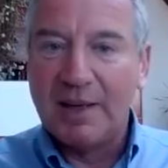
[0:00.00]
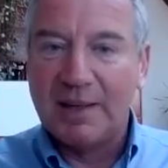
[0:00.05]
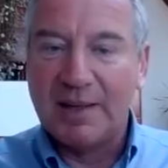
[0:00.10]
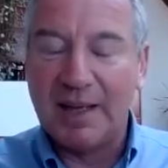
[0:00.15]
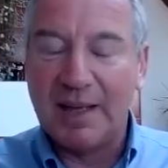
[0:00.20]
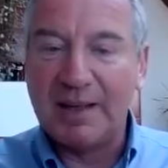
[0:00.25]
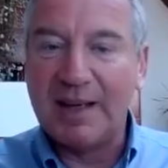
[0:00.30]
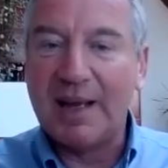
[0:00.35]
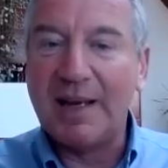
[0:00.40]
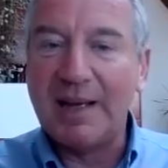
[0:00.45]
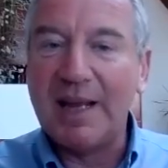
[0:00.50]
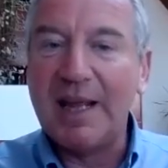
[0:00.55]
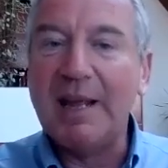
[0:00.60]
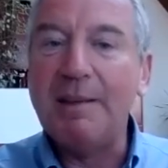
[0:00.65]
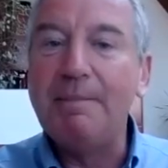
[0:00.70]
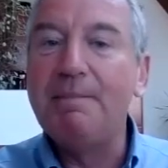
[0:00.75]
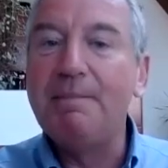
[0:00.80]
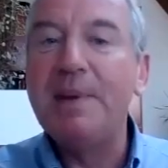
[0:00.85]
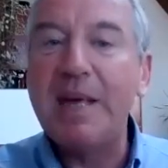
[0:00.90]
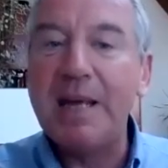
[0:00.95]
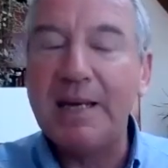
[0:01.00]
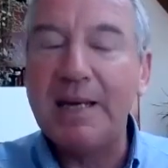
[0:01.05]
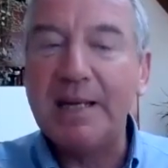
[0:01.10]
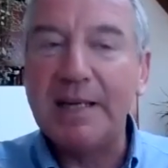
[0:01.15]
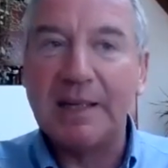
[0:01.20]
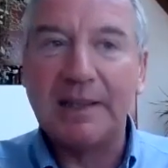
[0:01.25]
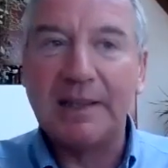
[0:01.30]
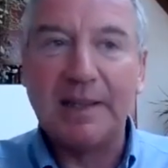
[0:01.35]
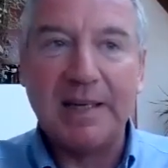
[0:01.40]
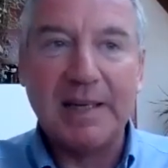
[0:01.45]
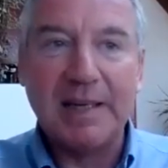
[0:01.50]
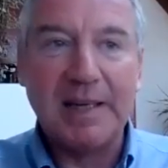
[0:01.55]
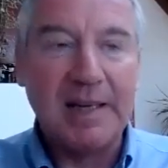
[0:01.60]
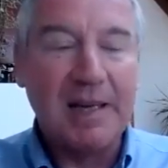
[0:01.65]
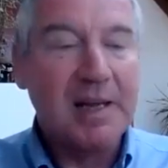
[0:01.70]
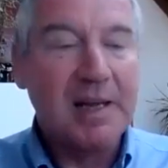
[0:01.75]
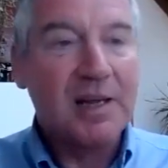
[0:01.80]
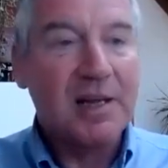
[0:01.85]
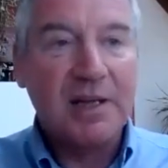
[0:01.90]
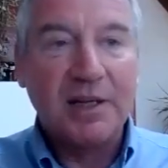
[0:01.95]
that can
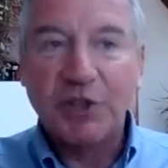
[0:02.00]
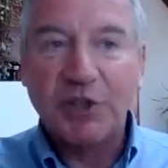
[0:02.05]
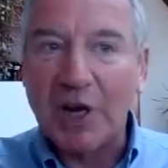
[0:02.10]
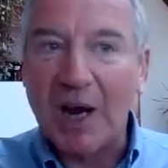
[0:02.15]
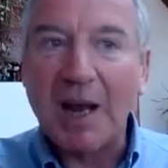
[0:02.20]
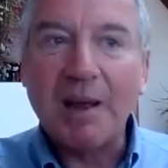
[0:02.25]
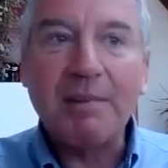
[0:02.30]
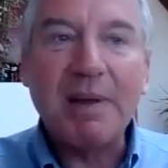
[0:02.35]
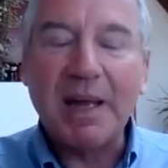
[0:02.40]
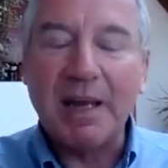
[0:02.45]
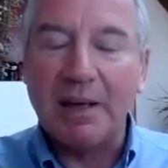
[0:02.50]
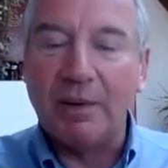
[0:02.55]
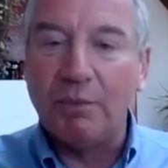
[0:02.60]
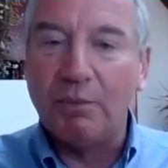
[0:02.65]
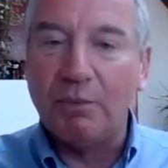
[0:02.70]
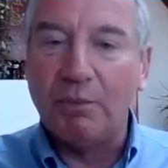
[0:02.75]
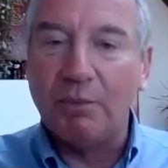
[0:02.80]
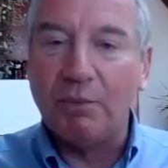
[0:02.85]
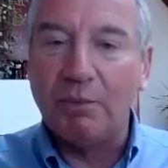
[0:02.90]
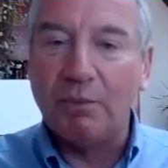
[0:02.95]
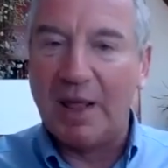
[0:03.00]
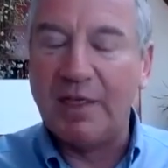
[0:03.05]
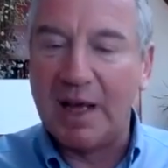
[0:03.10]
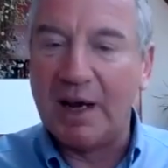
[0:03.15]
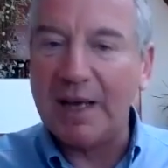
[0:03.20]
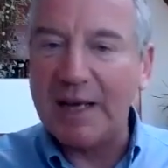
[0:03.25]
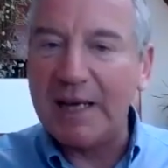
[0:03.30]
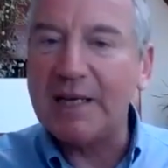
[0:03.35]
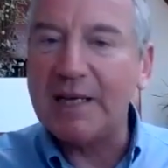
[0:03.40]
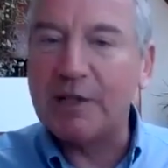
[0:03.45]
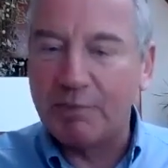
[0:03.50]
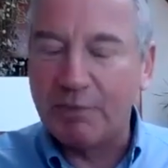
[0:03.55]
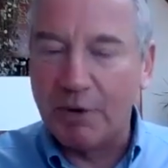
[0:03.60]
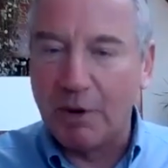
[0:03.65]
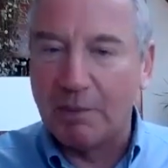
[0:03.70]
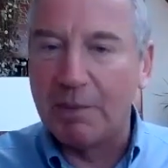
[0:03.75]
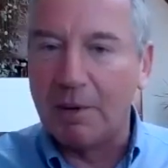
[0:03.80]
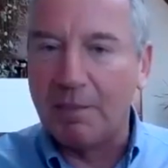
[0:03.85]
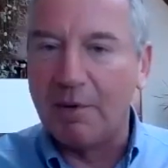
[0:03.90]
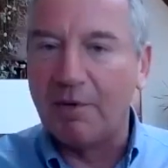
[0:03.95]
immediately chime in when there is
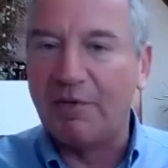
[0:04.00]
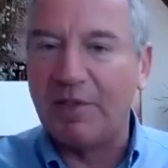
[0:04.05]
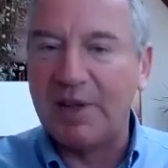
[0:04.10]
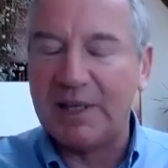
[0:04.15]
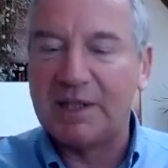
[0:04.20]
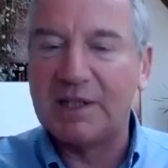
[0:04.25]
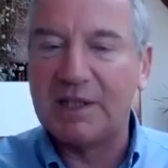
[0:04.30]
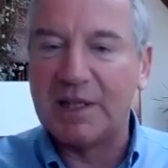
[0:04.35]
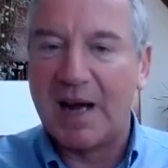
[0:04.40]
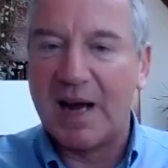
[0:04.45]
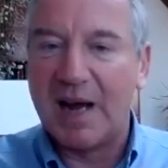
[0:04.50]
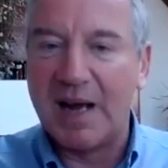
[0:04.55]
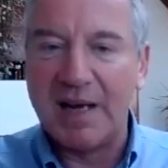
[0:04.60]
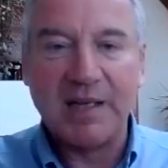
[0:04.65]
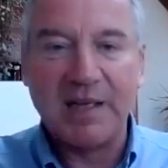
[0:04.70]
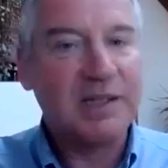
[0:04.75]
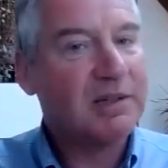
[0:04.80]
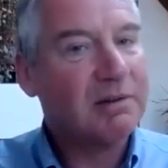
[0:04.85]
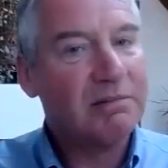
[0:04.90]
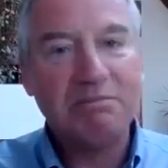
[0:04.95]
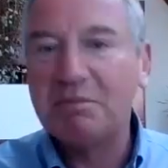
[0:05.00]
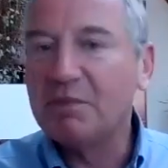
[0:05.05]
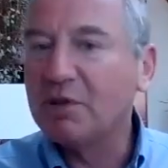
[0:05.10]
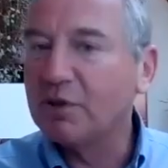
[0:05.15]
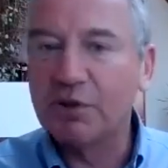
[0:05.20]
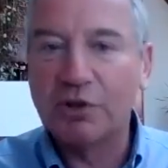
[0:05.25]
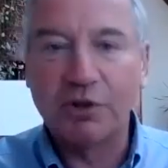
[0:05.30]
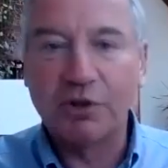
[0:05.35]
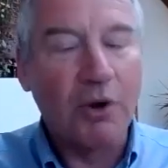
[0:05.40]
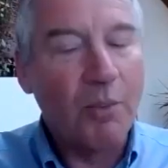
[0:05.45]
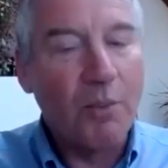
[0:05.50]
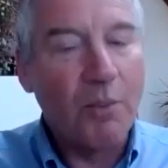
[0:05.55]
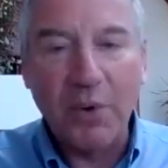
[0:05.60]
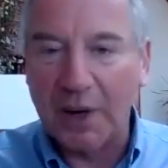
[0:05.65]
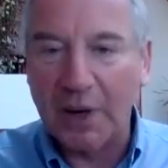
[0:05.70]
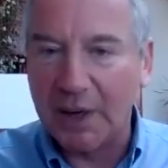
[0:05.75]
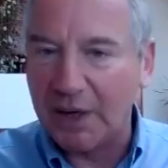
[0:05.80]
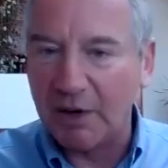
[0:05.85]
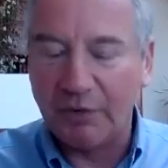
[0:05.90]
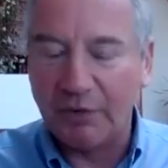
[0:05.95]
a problem of this size
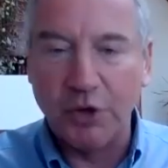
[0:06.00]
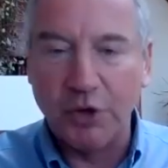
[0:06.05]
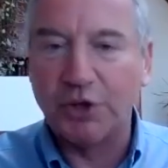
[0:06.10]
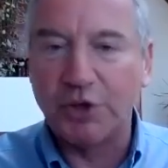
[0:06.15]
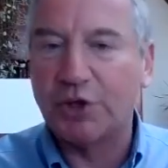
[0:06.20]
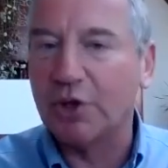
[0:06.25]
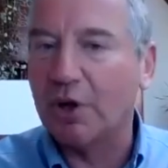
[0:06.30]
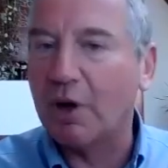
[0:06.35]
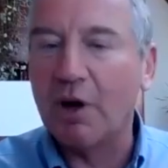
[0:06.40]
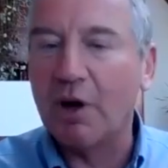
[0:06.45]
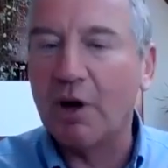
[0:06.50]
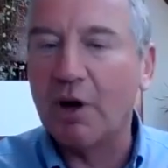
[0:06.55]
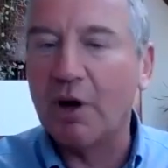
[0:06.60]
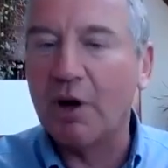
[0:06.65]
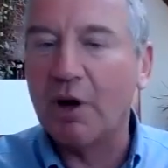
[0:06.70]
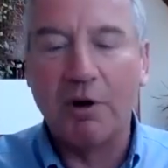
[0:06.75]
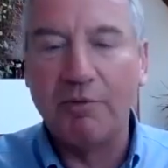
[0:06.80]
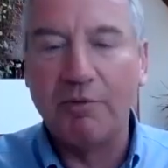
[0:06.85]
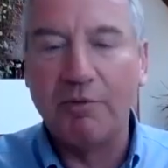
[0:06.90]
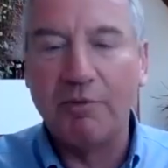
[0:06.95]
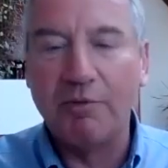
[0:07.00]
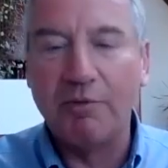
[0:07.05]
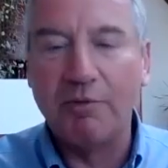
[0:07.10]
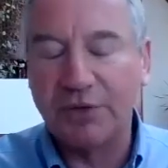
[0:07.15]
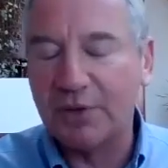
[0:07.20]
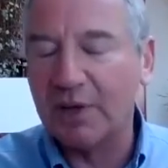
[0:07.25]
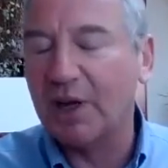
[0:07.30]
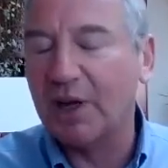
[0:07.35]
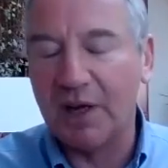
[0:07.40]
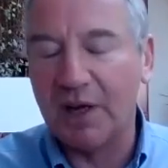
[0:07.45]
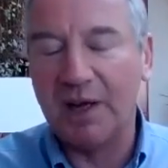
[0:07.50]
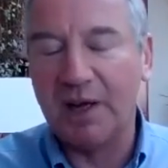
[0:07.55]
somewhere in the future, hopefully not